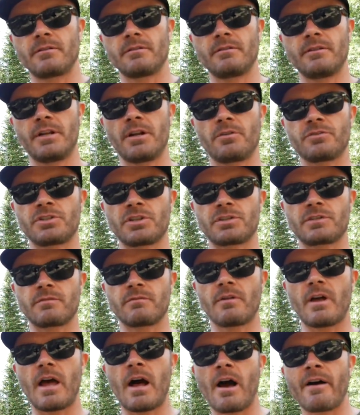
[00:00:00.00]
you know, just
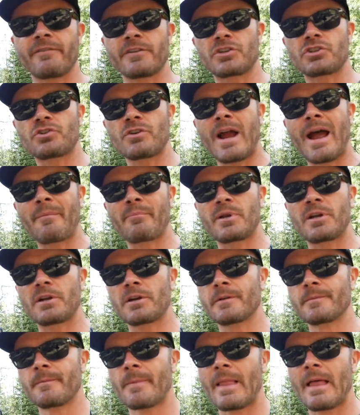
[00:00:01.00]
off a strap
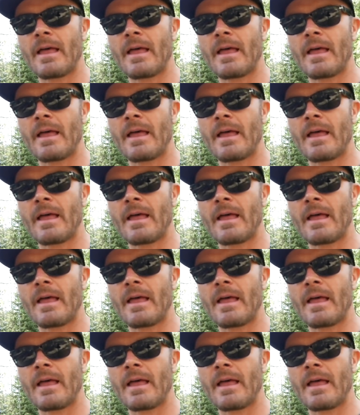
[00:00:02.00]
here.